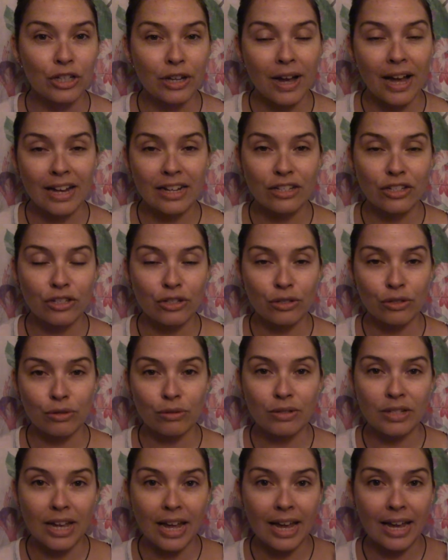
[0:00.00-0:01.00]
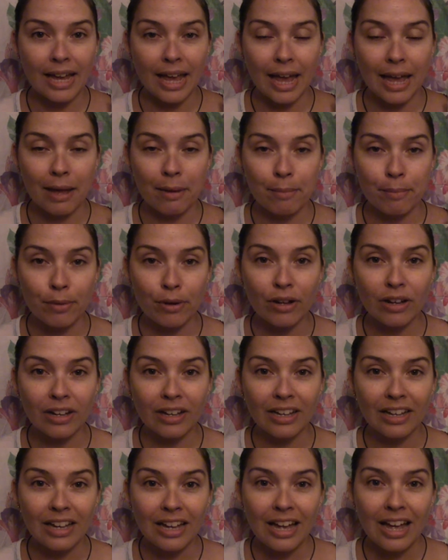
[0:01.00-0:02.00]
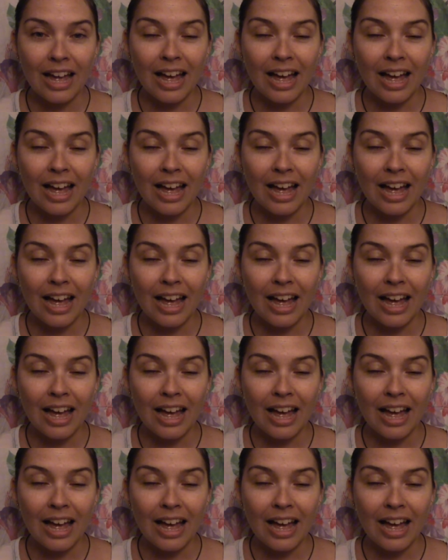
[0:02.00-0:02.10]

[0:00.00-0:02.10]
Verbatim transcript: you had to take a book